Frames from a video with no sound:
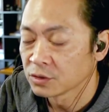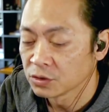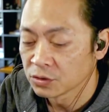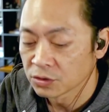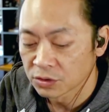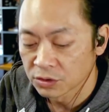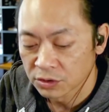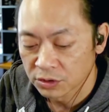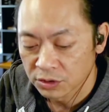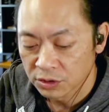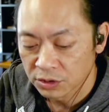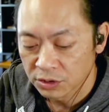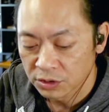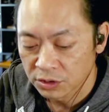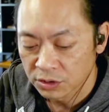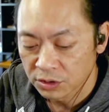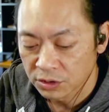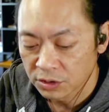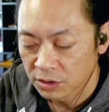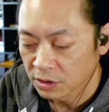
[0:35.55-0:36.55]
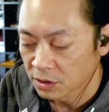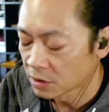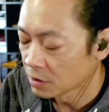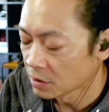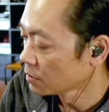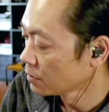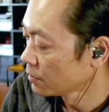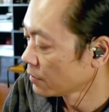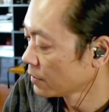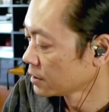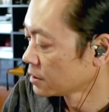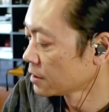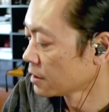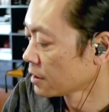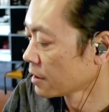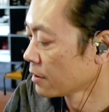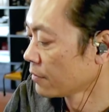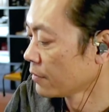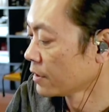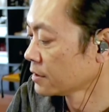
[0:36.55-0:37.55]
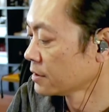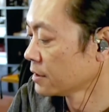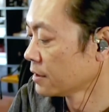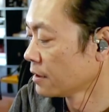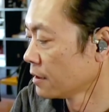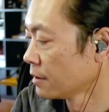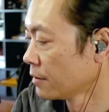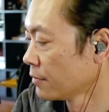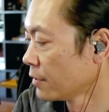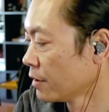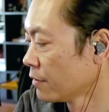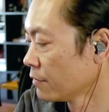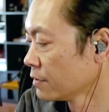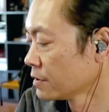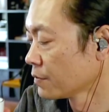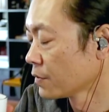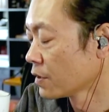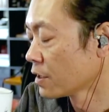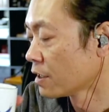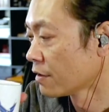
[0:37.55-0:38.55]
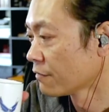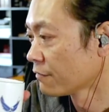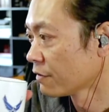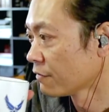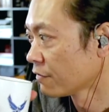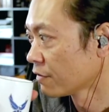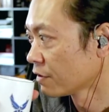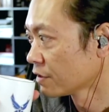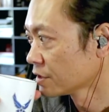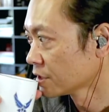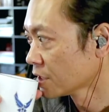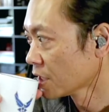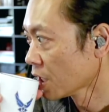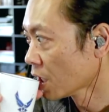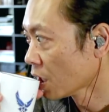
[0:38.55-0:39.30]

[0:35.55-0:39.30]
What am I talking about today? Let me have some coffee first.